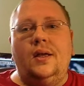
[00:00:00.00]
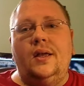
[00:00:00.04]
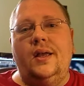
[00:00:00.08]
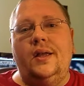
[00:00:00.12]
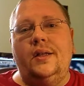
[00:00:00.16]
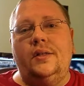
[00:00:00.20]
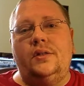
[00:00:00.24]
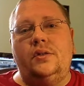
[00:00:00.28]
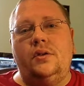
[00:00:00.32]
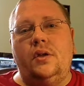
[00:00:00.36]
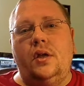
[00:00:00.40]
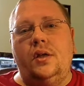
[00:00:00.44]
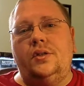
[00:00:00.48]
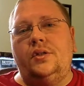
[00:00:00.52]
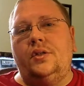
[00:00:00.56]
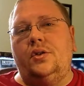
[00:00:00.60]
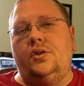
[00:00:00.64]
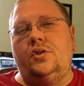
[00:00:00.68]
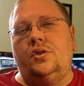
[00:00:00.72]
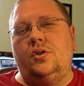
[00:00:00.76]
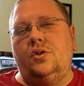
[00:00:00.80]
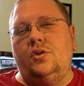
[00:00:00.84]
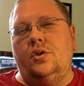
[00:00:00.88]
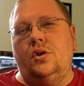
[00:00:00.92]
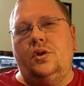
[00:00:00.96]
It's
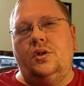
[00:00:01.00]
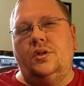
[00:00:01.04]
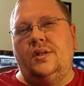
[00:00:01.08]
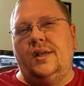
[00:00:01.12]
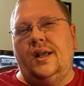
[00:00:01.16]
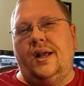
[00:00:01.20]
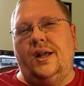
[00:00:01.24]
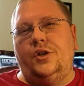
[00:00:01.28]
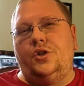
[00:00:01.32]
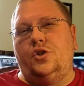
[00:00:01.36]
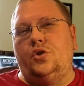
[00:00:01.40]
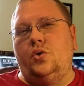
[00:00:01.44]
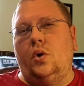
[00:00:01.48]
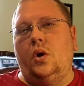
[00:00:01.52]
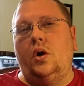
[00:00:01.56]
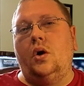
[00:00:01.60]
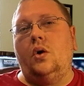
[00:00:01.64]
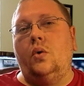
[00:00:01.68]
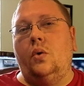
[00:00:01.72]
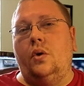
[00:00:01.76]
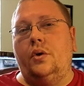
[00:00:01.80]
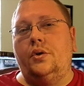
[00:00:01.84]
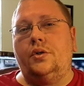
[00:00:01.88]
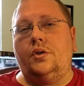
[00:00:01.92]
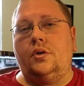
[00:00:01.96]
like a short
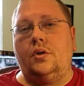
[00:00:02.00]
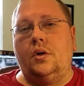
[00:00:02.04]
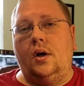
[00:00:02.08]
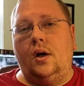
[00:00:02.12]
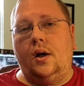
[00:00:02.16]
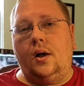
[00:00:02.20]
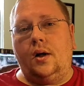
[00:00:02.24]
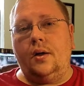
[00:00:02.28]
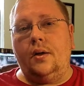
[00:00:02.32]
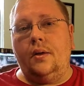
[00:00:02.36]
course truck.